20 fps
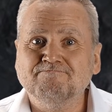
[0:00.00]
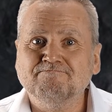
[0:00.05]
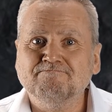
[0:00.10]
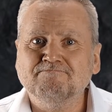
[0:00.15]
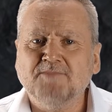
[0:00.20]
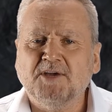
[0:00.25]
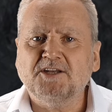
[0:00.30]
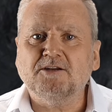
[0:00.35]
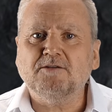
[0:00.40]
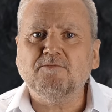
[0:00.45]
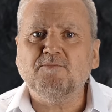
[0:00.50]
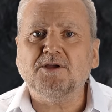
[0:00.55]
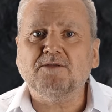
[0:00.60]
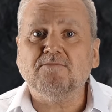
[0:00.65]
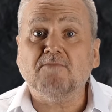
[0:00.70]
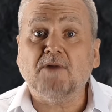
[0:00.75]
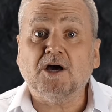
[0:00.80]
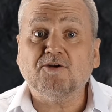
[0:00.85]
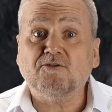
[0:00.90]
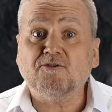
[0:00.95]
It had been
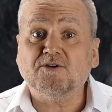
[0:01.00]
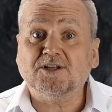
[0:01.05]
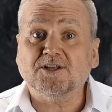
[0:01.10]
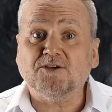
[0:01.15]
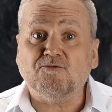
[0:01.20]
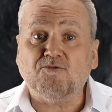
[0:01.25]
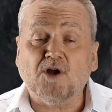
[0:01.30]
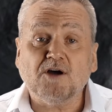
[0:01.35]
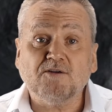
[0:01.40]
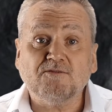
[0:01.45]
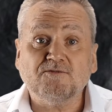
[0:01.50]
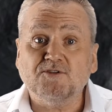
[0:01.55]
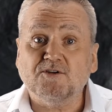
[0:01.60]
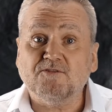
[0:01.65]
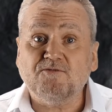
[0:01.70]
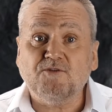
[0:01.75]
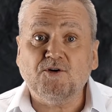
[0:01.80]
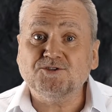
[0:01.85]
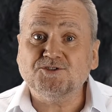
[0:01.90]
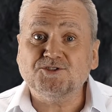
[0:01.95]
moderately rough the
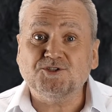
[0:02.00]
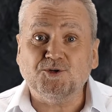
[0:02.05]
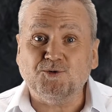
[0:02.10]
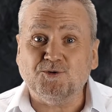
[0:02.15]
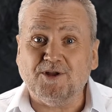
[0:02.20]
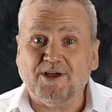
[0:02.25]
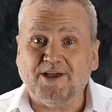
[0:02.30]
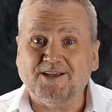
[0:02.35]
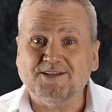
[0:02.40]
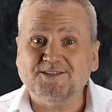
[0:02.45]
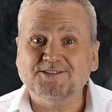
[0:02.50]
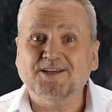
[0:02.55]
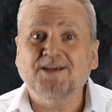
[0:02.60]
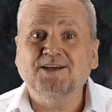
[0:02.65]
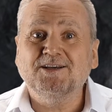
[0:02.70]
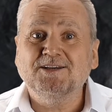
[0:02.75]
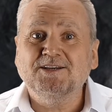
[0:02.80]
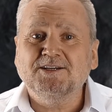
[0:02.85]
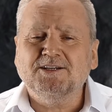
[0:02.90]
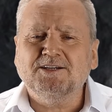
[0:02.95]
first 2 days,
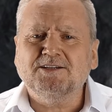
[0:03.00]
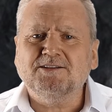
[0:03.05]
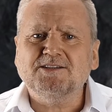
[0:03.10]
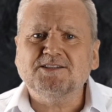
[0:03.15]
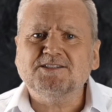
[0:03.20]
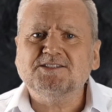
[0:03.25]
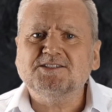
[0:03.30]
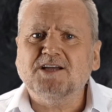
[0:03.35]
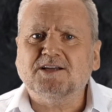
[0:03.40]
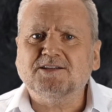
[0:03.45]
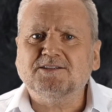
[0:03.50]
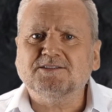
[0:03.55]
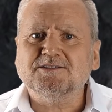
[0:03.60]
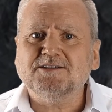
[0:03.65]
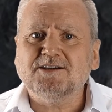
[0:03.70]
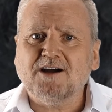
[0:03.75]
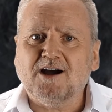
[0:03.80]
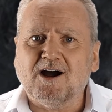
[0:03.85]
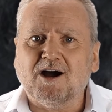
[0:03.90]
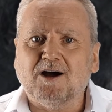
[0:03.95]
and this sudden
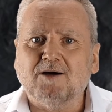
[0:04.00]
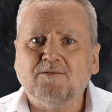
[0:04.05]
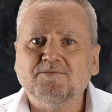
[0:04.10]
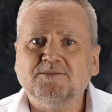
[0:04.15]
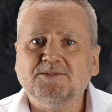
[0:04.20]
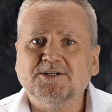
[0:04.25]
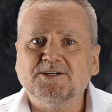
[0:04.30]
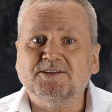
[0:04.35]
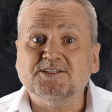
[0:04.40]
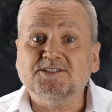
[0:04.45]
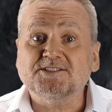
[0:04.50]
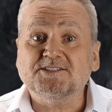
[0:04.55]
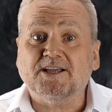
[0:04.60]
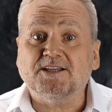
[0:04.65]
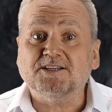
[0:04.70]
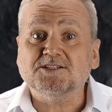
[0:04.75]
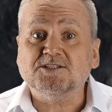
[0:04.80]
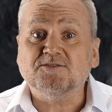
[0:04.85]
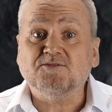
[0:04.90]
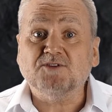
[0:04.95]
calm and the sense of